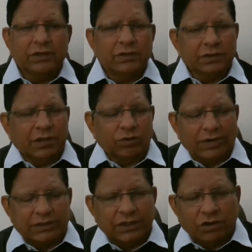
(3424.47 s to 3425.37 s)
Now I
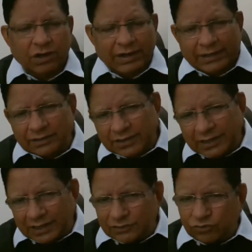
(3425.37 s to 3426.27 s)
think online they
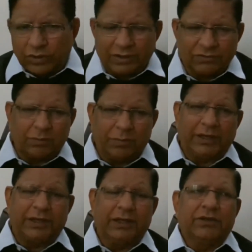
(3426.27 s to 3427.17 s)
also have the
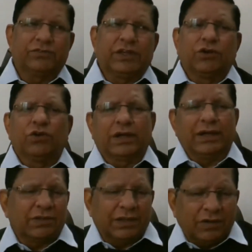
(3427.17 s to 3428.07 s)
banking. If they don't
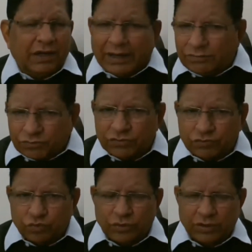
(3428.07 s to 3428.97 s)
have, they will have it
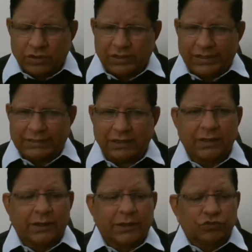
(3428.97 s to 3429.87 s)
sooner or later.
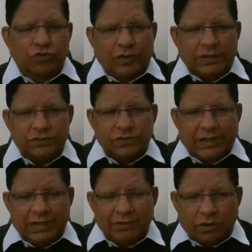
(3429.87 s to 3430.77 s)
So once
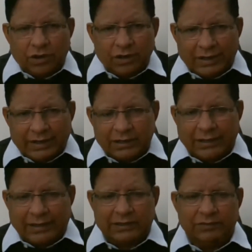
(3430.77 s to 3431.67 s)
they have online
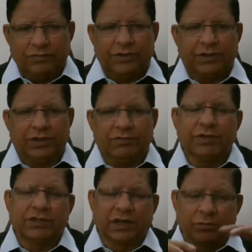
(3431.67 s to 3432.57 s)
connectivity,
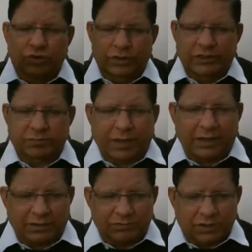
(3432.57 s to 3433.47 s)
even the remotest
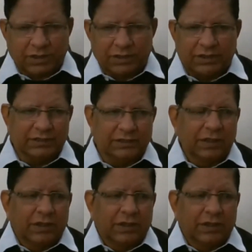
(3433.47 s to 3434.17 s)
part of the country, the